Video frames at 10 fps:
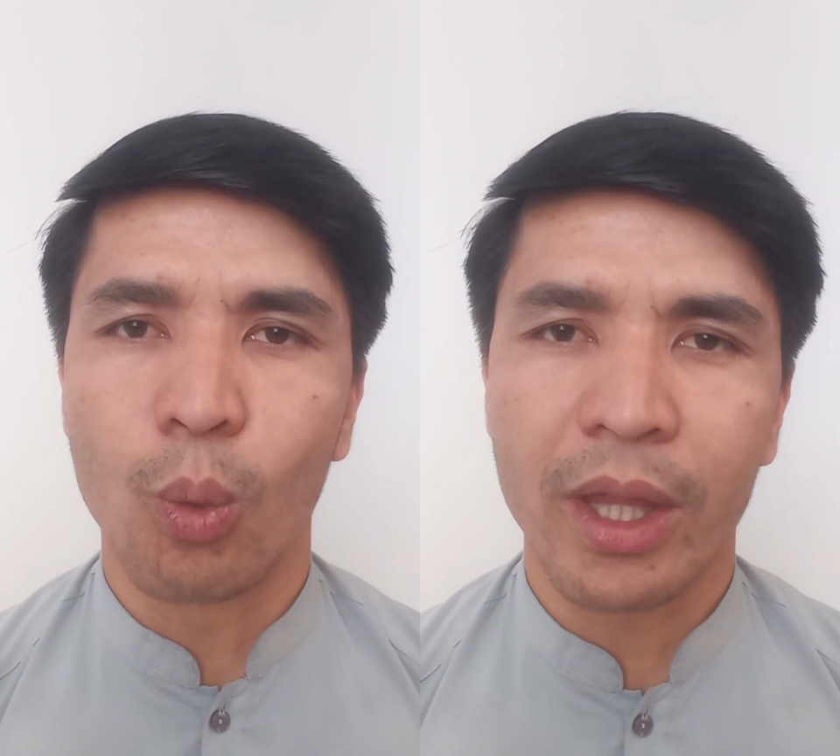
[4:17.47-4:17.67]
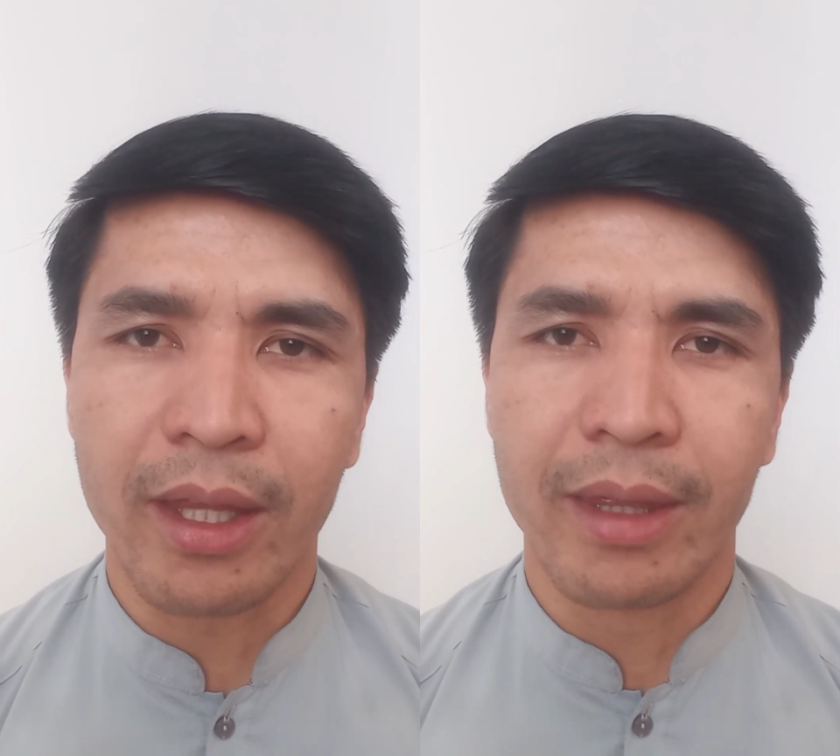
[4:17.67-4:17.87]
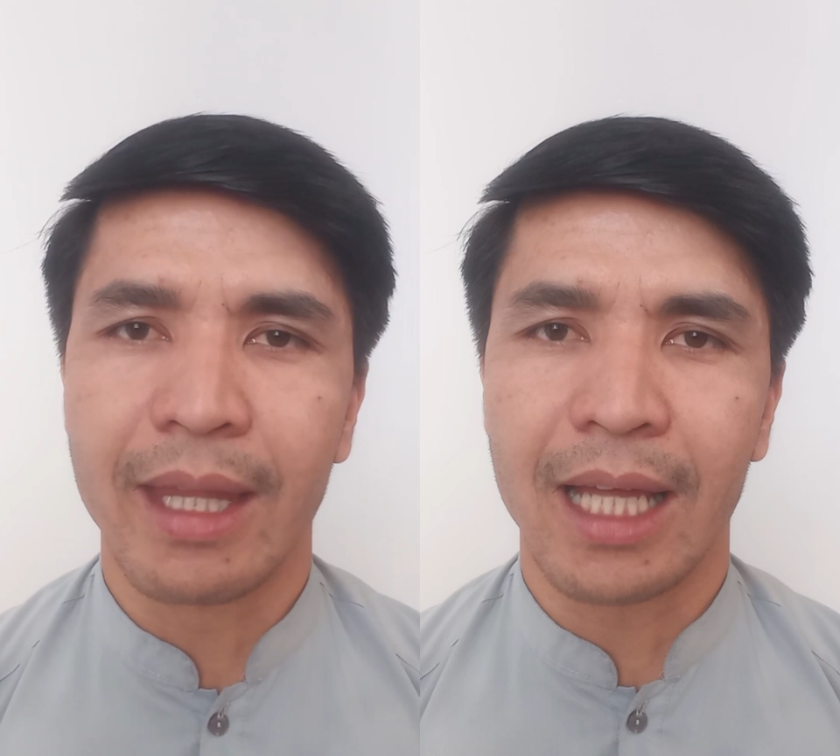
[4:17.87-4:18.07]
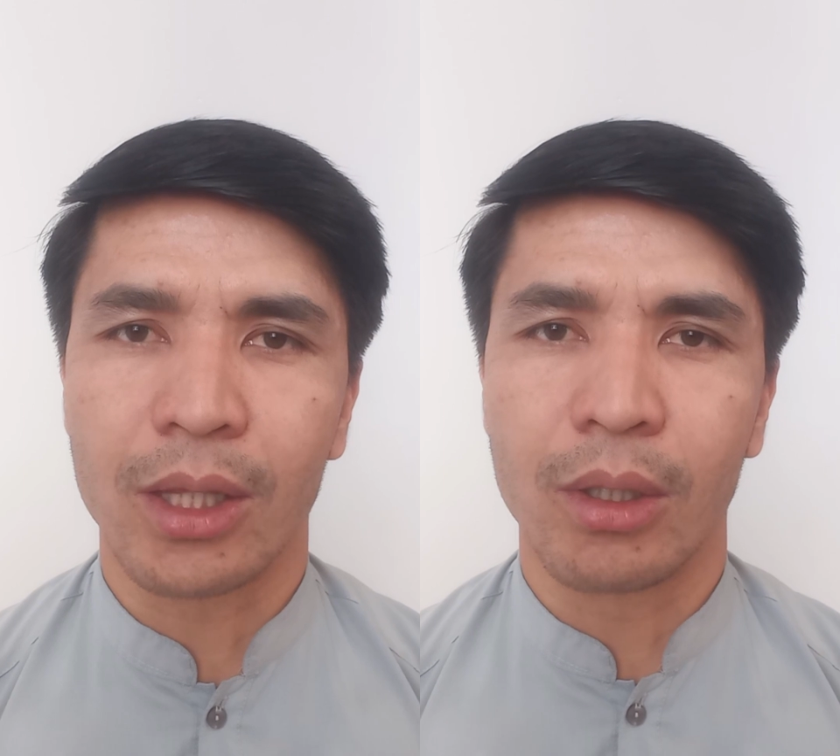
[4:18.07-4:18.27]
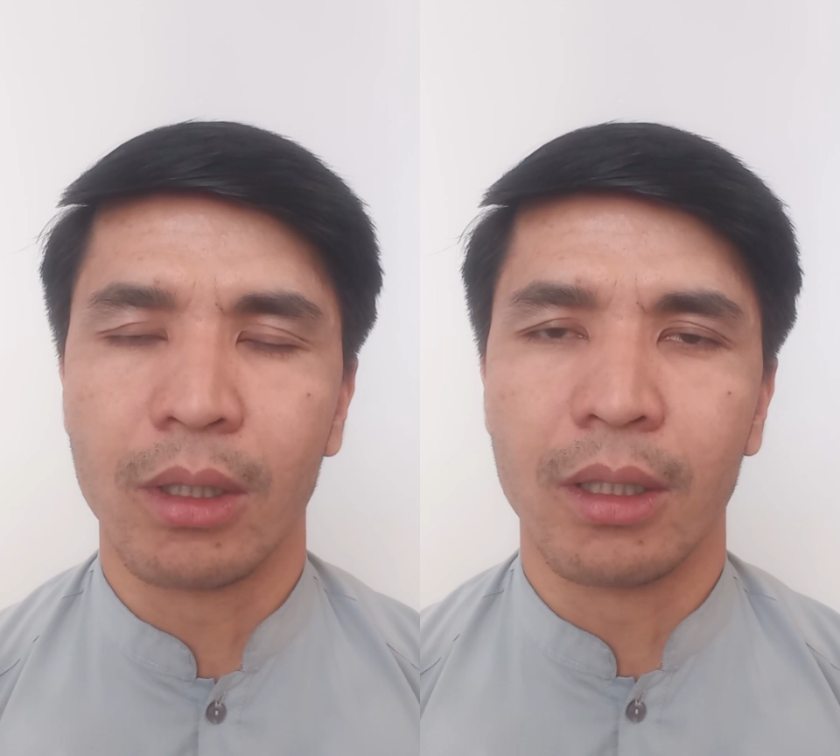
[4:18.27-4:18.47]
within
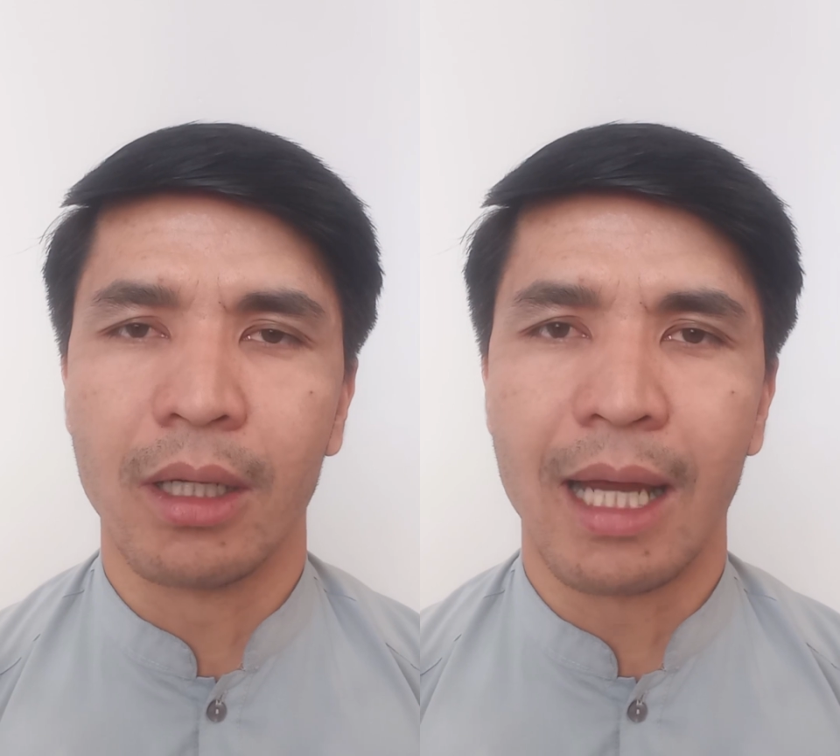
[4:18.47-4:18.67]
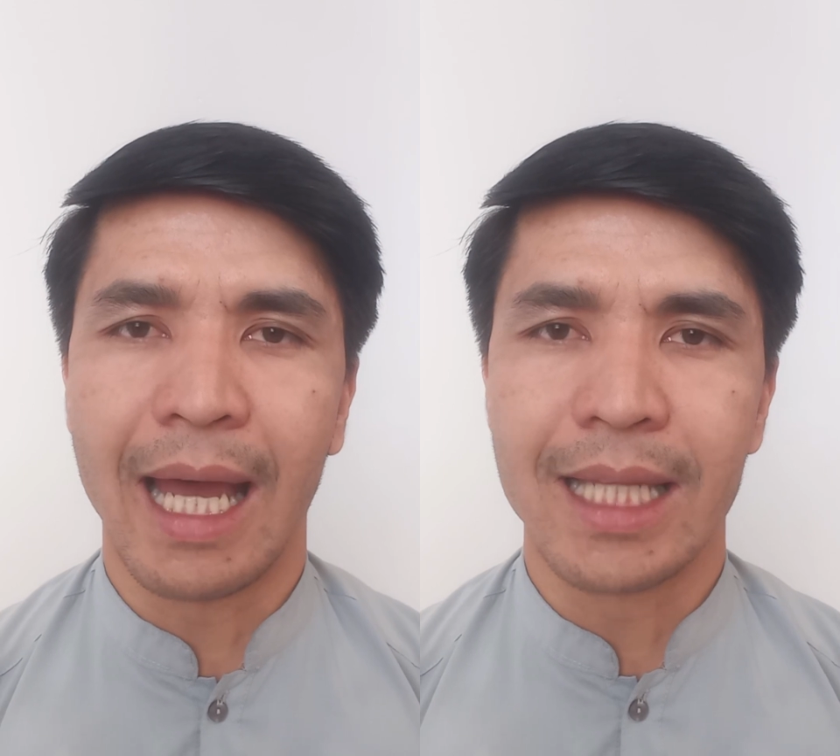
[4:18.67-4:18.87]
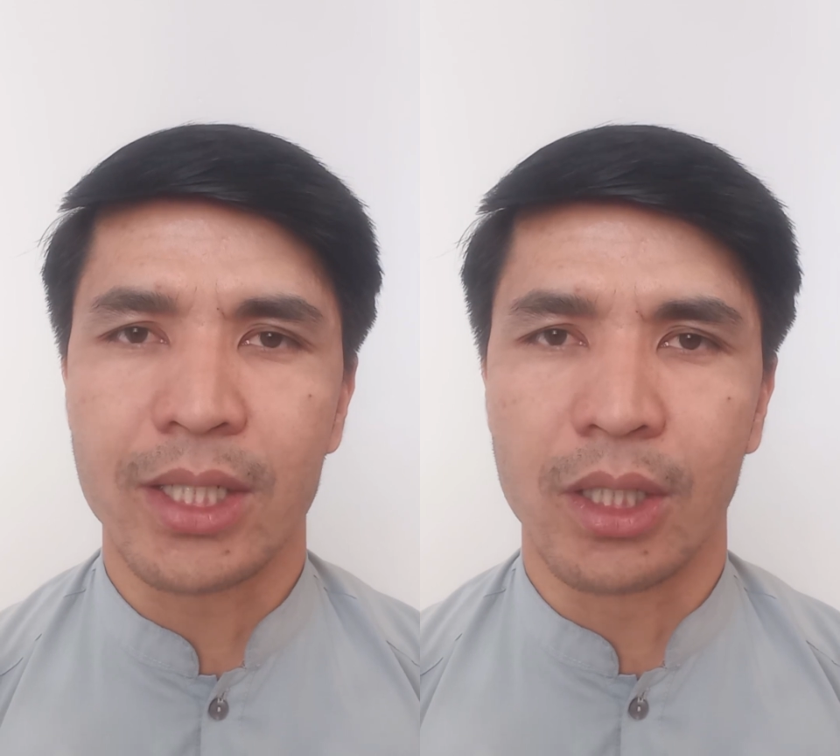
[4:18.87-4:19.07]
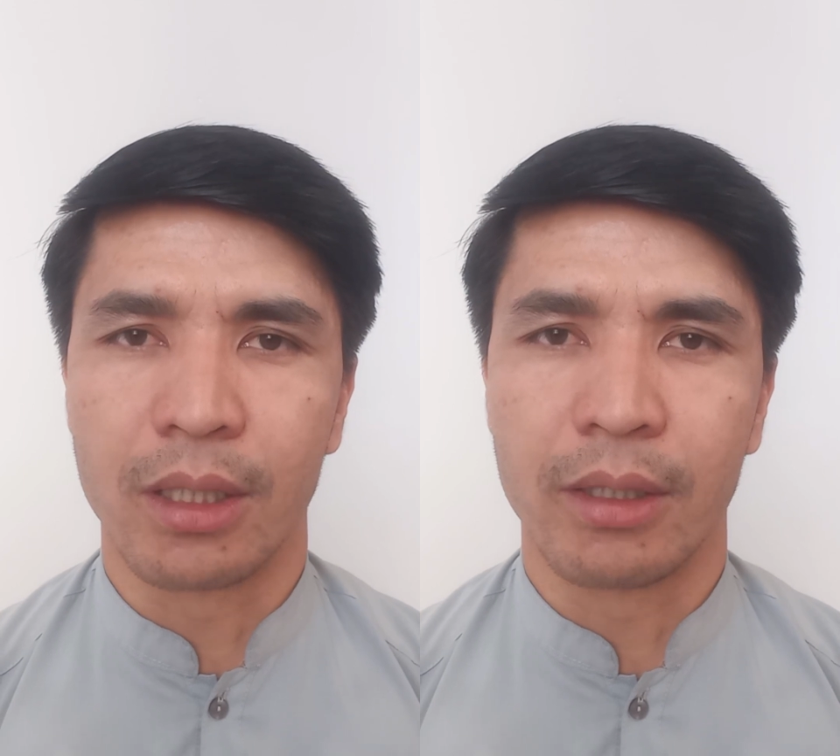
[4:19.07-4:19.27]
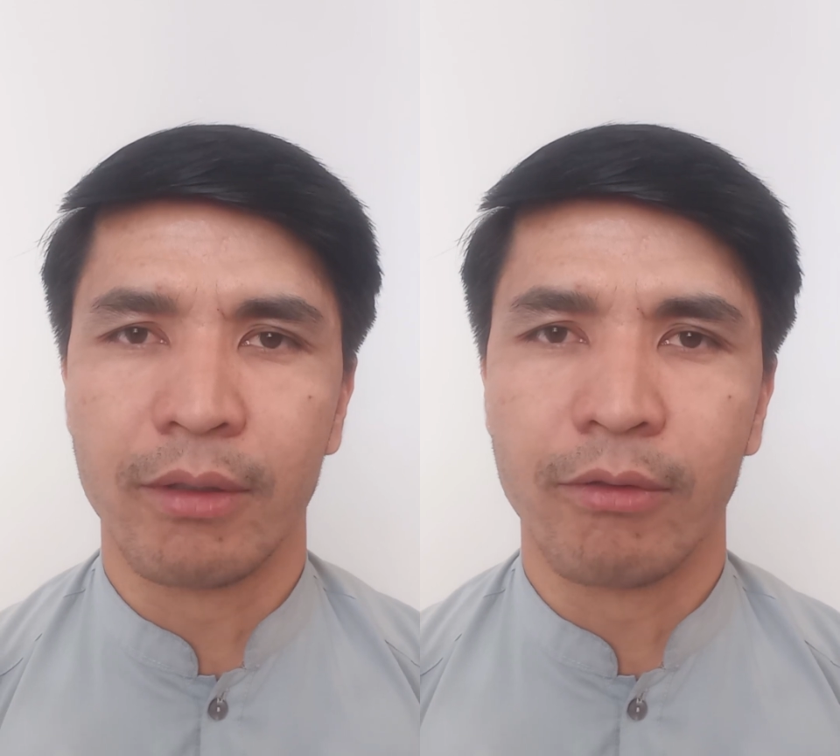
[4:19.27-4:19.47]
that answer.